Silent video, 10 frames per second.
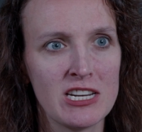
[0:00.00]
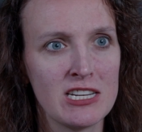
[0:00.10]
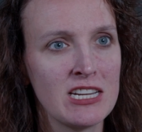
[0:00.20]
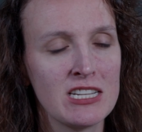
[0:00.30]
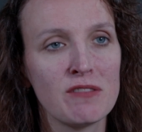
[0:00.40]
an
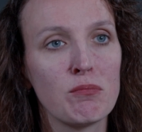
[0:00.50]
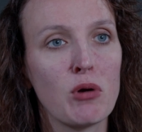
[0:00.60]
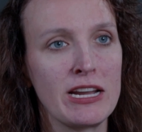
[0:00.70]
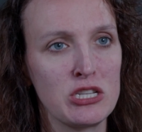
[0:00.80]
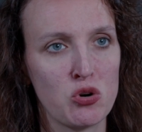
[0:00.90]
intensive
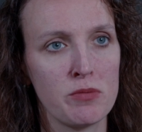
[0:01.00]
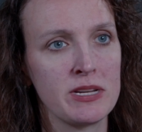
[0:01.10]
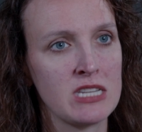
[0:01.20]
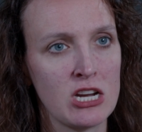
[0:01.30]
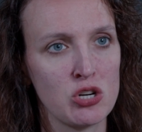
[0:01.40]

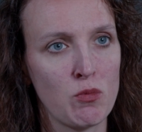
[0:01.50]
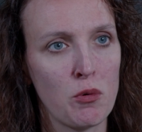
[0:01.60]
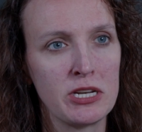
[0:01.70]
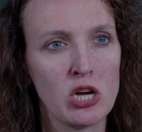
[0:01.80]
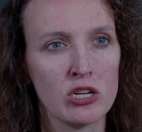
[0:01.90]
brainstorming session
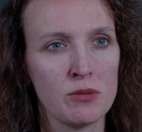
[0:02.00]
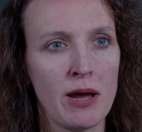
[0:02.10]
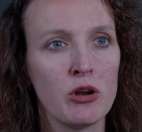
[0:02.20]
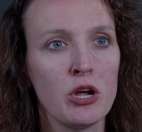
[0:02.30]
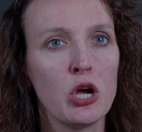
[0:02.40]
where we talked
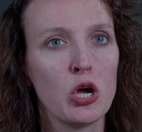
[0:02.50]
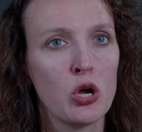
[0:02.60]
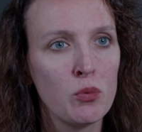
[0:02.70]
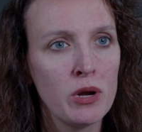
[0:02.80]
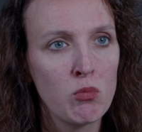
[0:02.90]
about
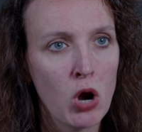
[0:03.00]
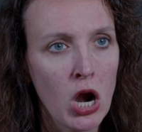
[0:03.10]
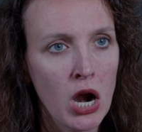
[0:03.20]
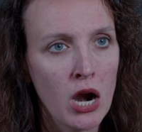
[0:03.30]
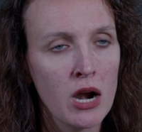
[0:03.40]
who we
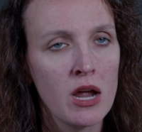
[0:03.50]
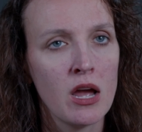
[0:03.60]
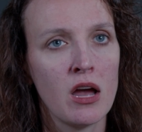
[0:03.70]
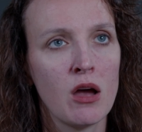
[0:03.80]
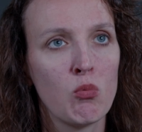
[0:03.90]
were,
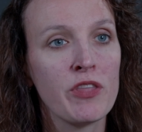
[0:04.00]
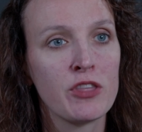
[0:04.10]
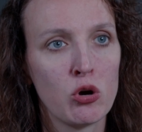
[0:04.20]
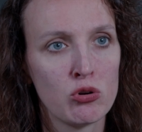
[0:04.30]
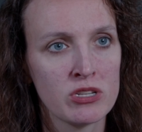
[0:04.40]
what
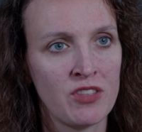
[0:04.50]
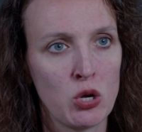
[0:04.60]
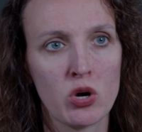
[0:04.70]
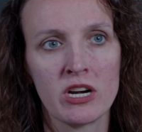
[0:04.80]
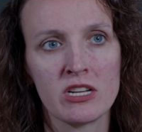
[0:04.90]
the goals of
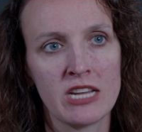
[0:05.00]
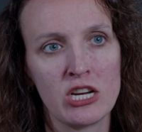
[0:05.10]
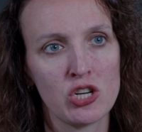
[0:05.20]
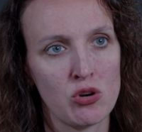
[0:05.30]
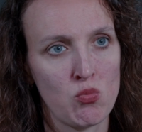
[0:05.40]
the
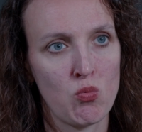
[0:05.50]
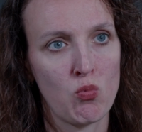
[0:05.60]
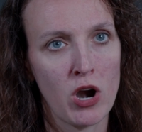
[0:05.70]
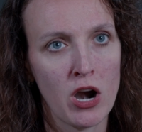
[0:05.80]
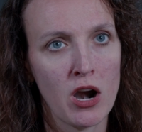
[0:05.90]
organization
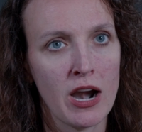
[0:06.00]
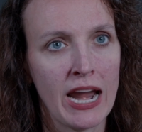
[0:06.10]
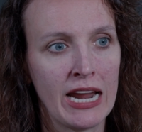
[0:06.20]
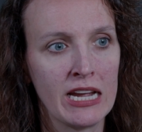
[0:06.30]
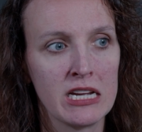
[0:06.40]
were,
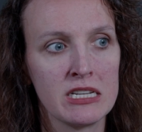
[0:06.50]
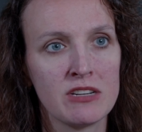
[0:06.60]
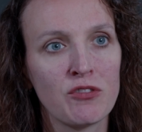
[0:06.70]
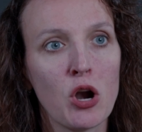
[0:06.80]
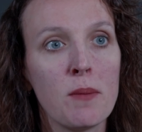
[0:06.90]

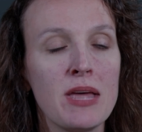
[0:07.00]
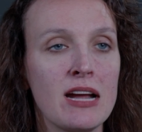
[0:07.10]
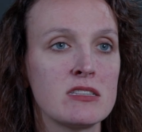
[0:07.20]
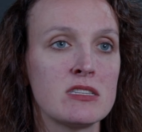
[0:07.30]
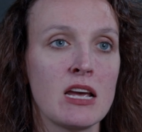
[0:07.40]
and from
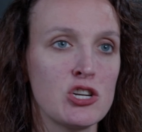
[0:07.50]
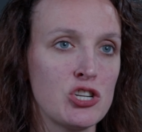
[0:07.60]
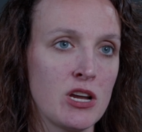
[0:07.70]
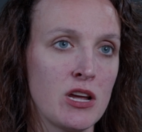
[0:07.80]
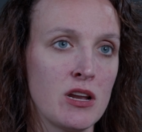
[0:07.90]
that
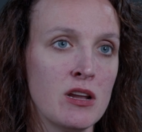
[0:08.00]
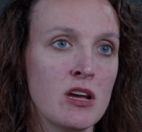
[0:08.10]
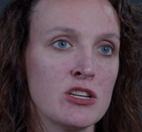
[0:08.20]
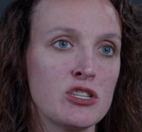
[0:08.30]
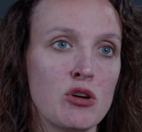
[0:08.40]
session,
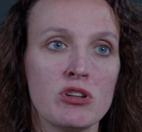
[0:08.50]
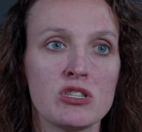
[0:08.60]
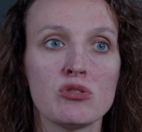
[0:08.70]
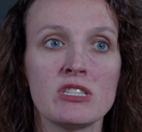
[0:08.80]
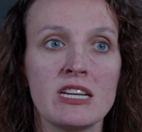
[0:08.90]
Snow
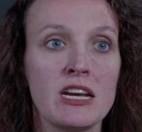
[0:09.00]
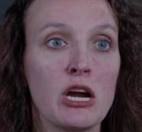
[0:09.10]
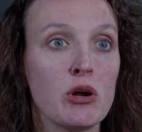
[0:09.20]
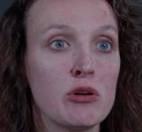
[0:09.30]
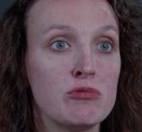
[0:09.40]
Consulting
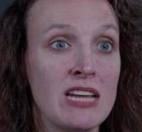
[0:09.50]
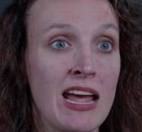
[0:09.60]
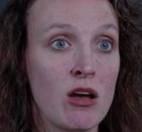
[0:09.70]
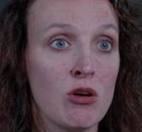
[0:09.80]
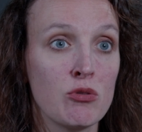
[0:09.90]
narrowed
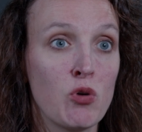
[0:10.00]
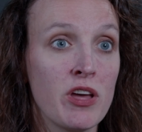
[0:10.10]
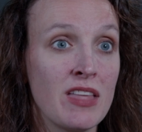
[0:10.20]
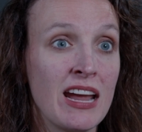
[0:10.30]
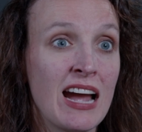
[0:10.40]
down
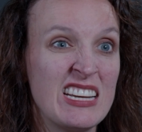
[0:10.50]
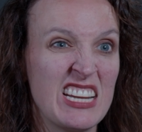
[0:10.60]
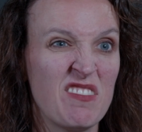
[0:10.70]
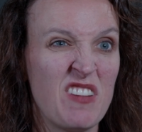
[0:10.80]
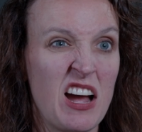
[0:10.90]
what they
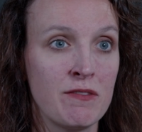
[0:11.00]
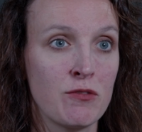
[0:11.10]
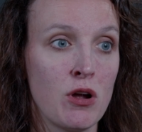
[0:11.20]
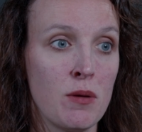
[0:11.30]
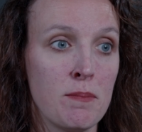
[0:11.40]
identified
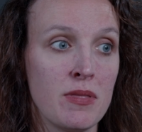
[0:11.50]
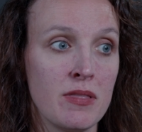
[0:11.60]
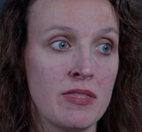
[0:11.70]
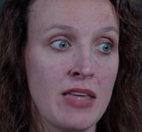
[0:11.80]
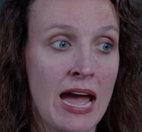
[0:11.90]
from
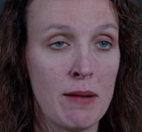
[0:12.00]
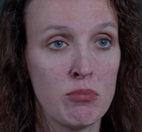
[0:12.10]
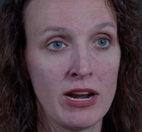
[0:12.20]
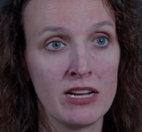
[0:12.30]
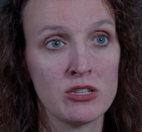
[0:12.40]
that
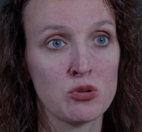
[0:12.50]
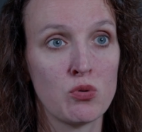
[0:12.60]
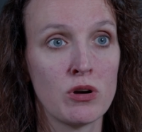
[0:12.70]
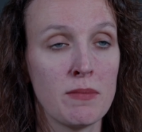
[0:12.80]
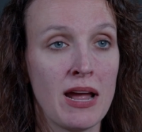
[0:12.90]

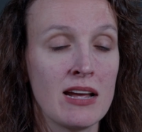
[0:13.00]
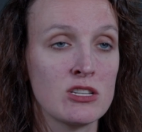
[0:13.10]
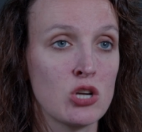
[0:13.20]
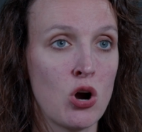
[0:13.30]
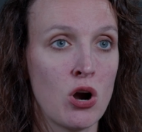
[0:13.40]
brainstorm
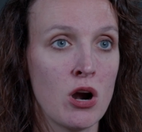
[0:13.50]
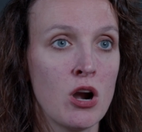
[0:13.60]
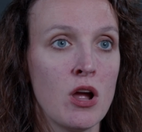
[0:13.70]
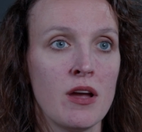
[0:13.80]
as our